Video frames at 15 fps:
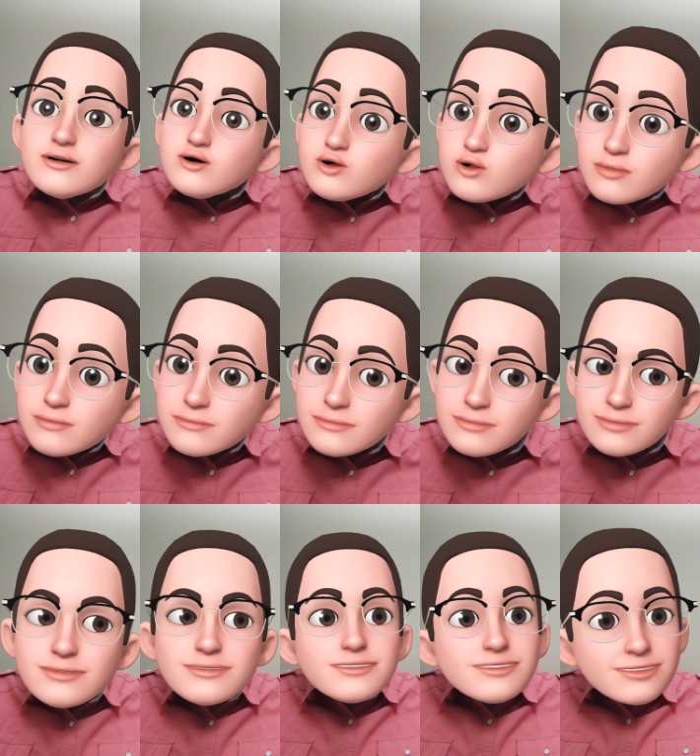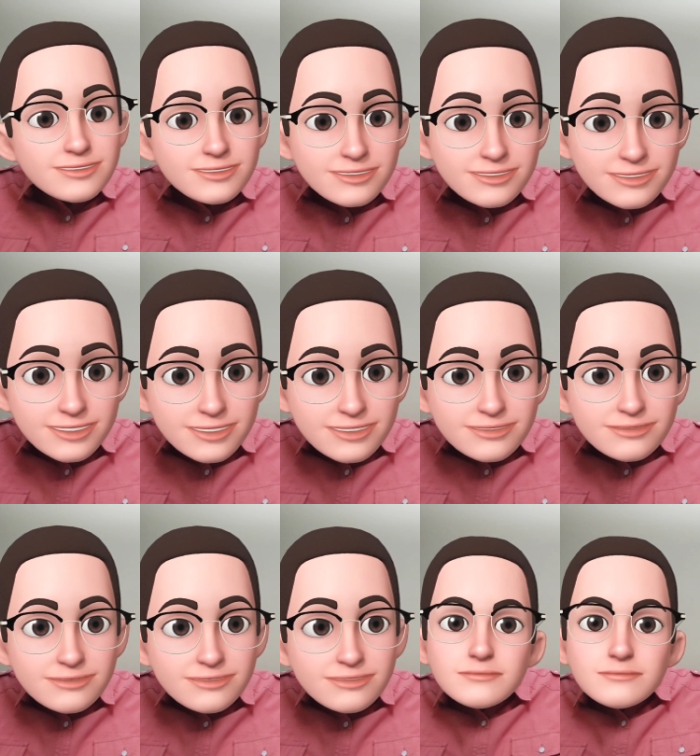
of the night.